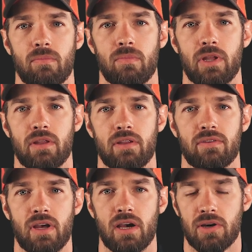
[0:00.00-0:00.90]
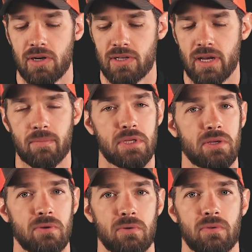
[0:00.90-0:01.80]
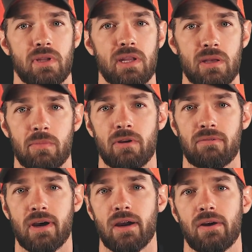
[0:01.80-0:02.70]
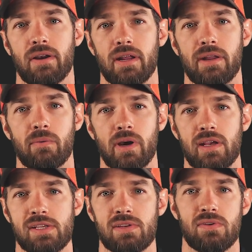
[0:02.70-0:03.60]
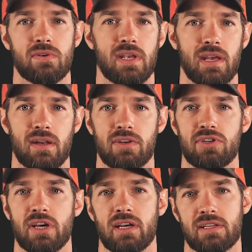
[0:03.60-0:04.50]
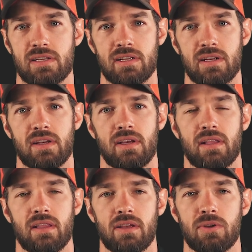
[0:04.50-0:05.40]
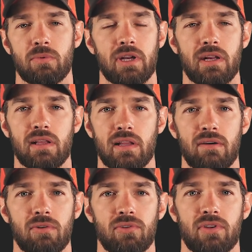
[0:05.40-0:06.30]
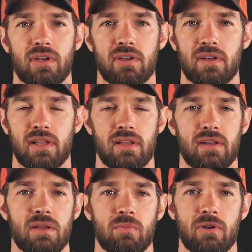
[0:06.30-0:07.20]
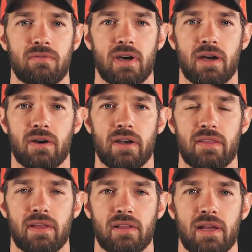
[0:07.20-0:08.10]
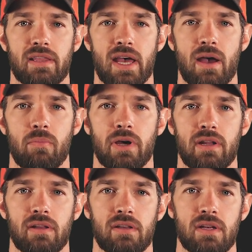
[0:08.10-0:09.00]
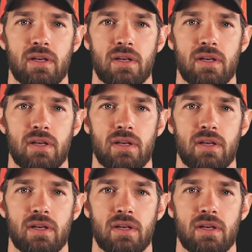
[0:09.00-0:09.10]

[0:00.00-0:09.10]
it's not hooked up to the dehumidifier in any way, so you can't adjust the humidity levels in the dehumidifier or anything like that. But it